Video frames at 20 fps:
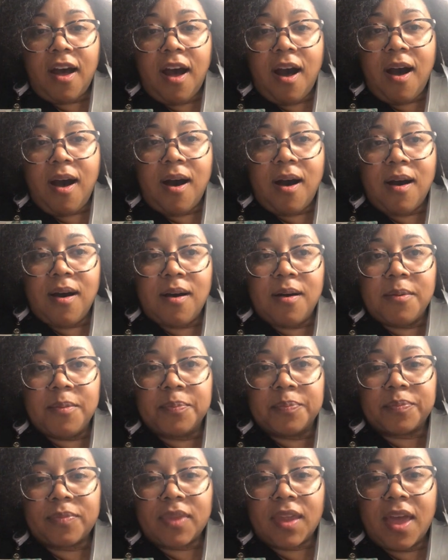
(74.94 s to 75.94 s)

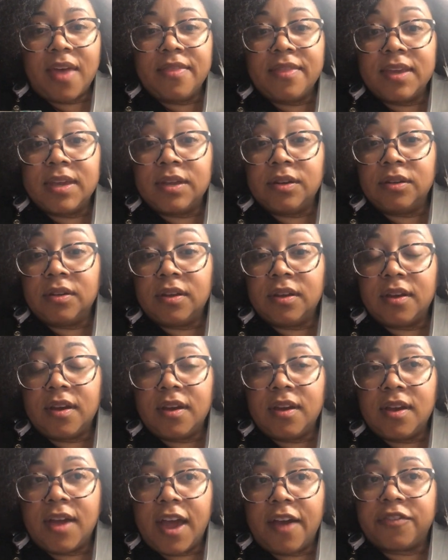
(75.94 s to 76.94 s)
And then
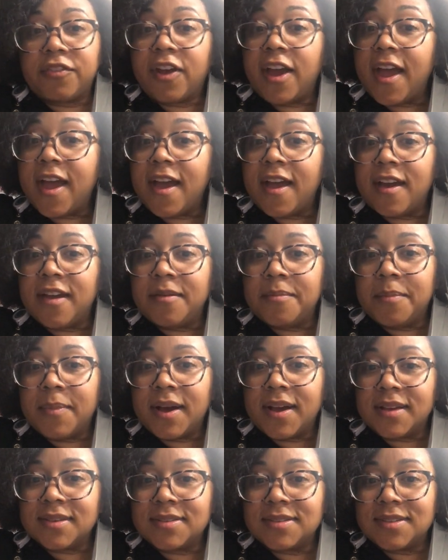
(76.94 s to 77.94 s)
after I had
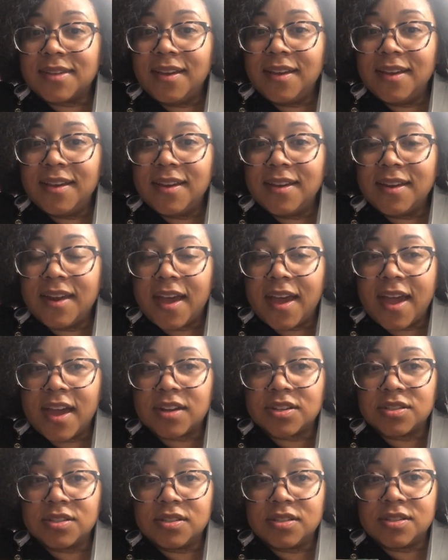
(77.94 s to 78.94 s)
my son, I
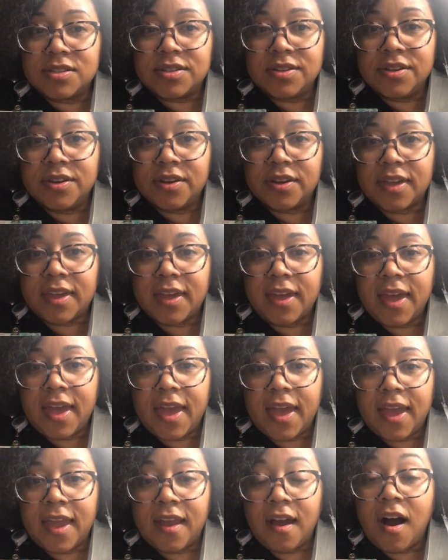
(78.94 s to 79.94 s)
actually took
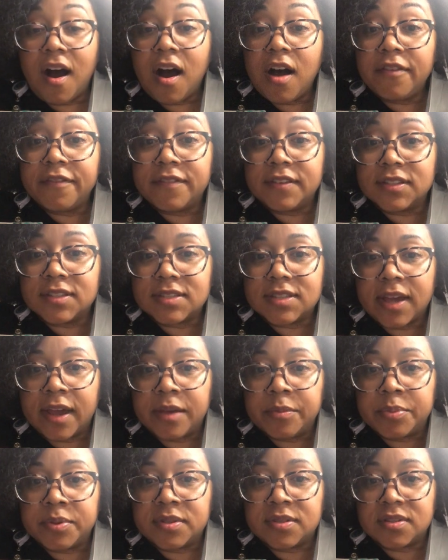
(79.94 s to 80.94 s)
a office
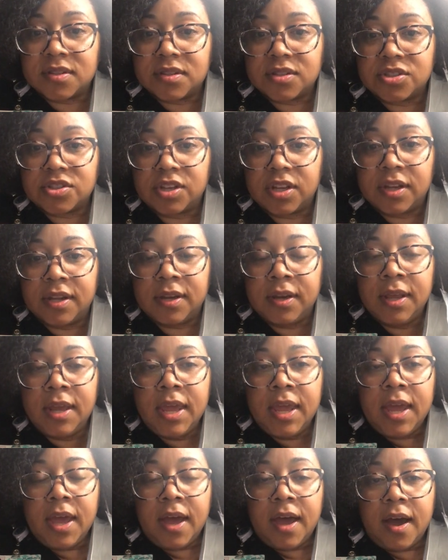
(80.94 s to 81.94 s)
type position
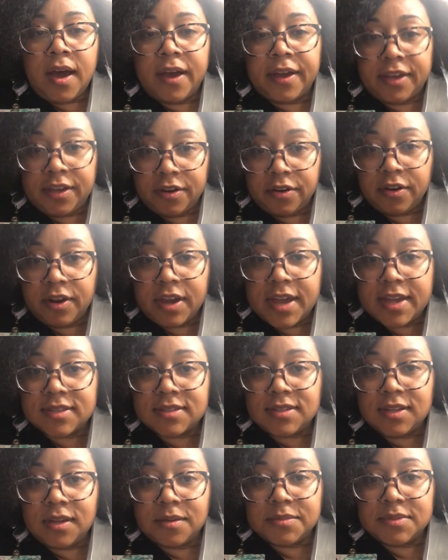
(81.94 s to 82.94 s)
here at
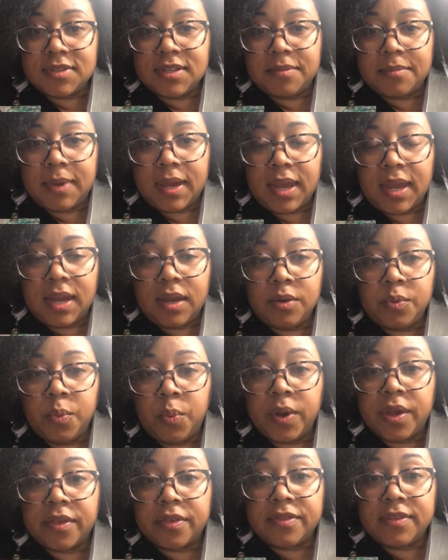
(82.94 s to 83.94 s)
CMC Main
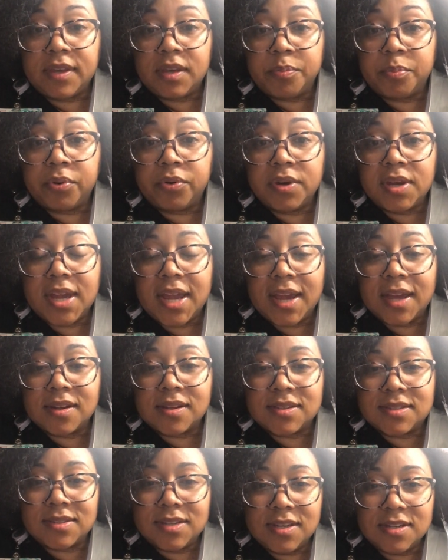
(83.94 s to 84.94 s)
with the
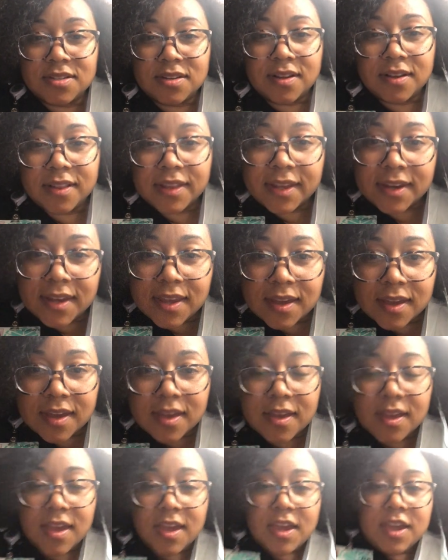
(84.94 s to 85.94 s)
pre-anesthesia
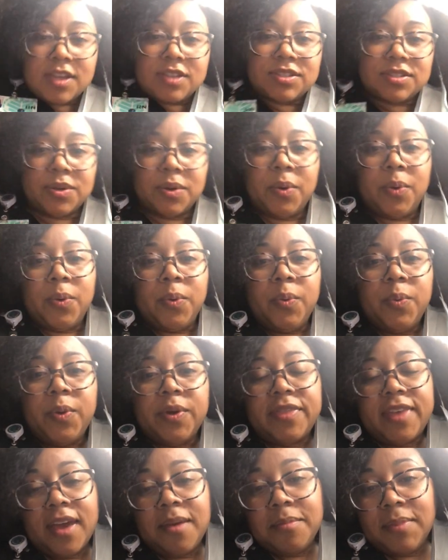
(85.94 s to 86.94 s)
clinic. So
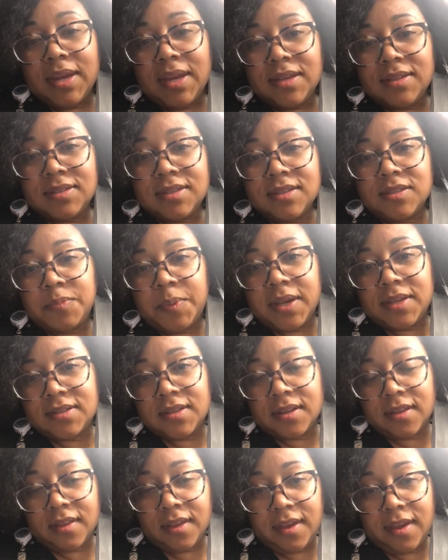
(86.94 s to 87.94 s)
what that means is
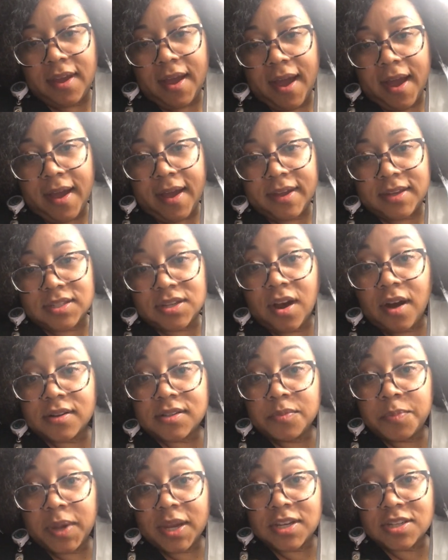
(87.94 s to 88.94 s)
basically I talk
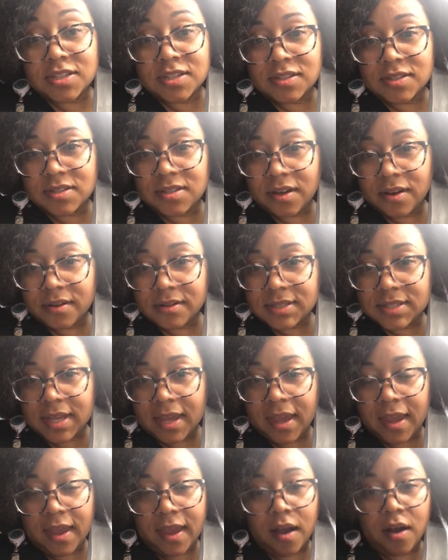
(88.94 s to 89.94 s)
to patients all
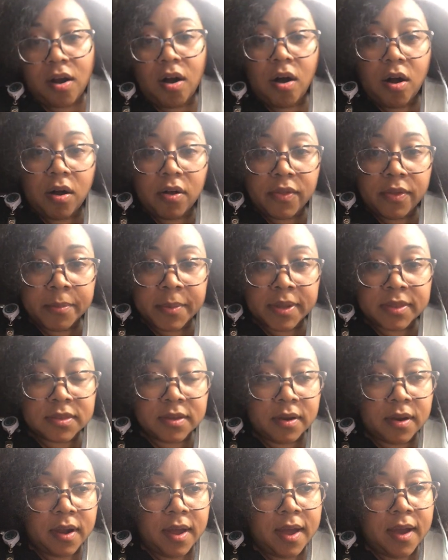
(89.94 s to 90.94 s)
day. I call them at
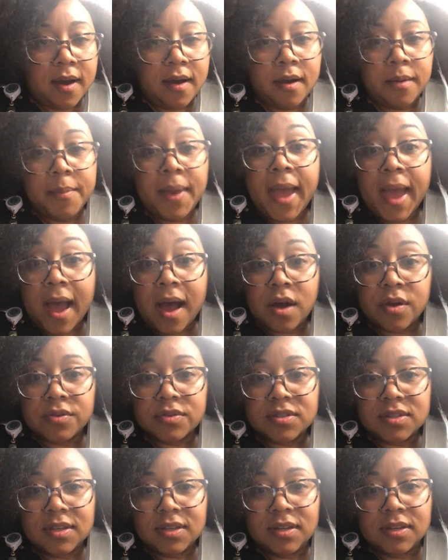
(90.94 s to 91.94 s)
their
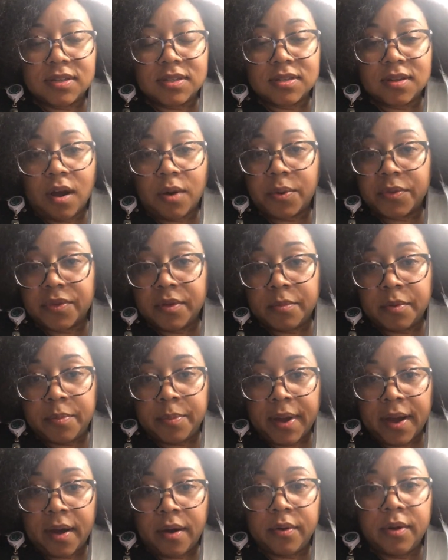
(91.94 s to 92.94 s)
house and talk with them
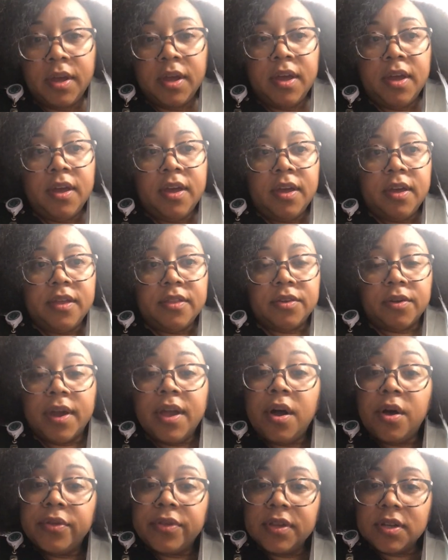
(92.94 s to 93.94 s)
about their
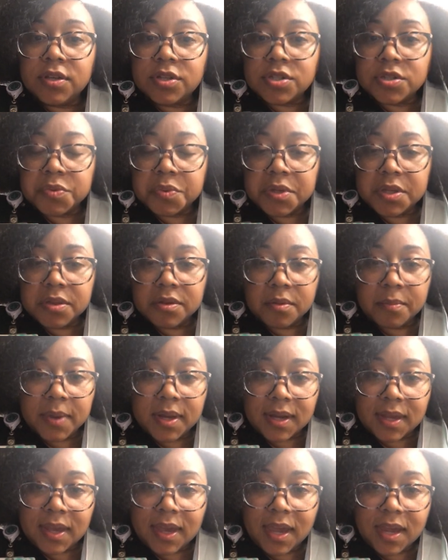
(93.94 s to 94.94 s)
health history, their
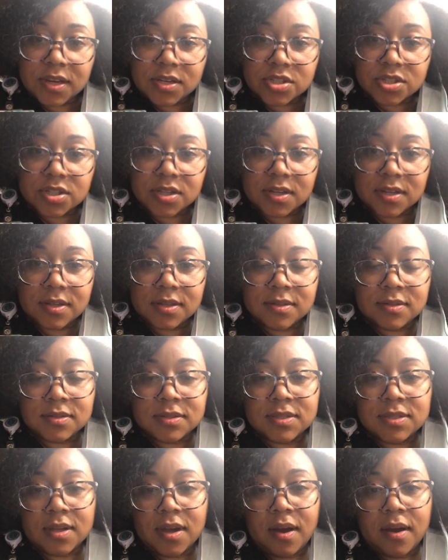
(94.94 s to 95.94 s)

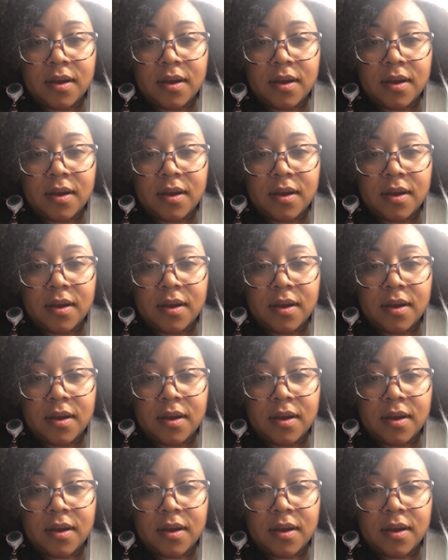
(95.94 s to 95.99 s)
medications,